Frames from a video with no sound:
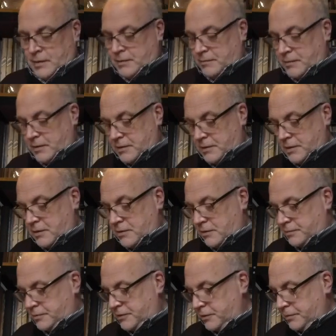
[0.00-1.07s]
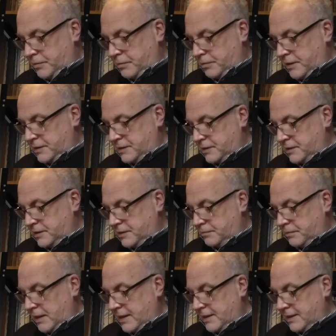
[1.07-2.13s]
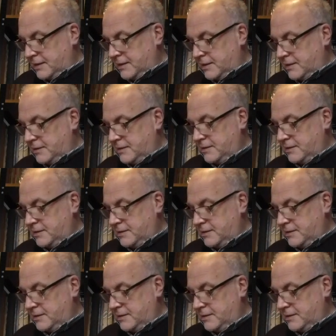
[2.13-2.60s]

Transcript: But, oh, I'm super pleased it's in a black inner.